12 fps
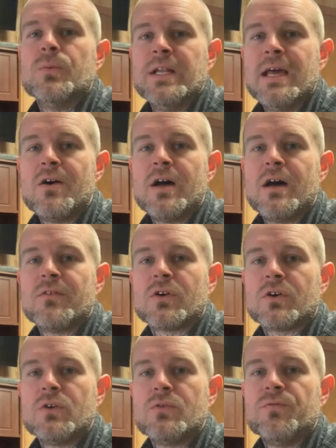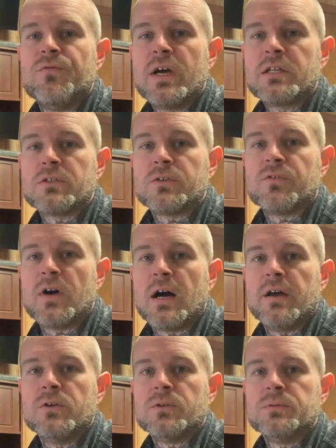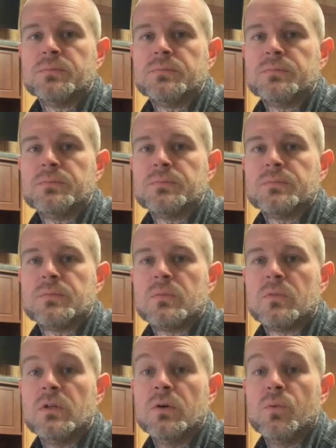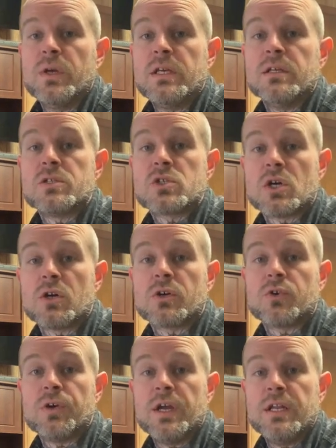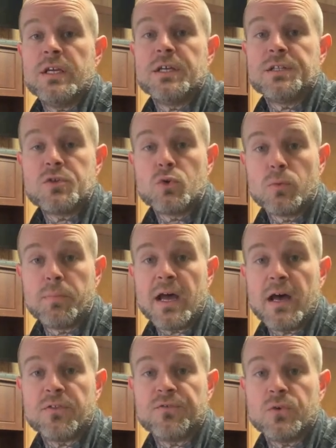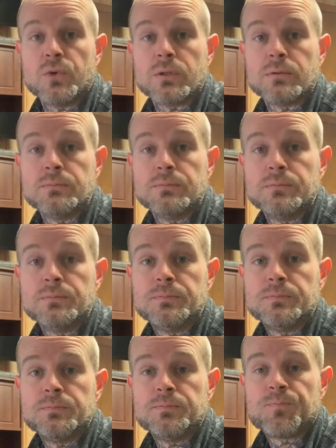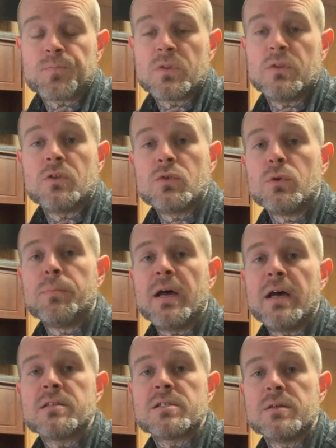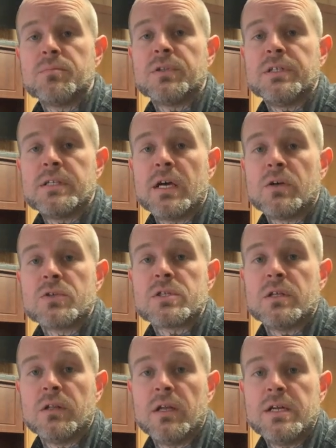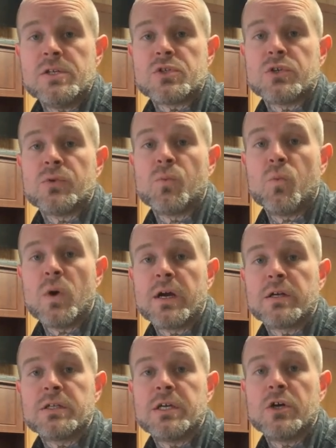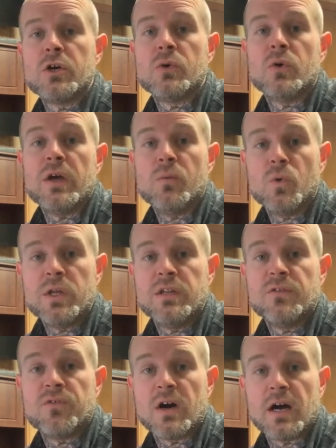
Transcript: We now have our own vector file that we can start creating a toolpath for. The toolpath simply tells the laser where to go and when to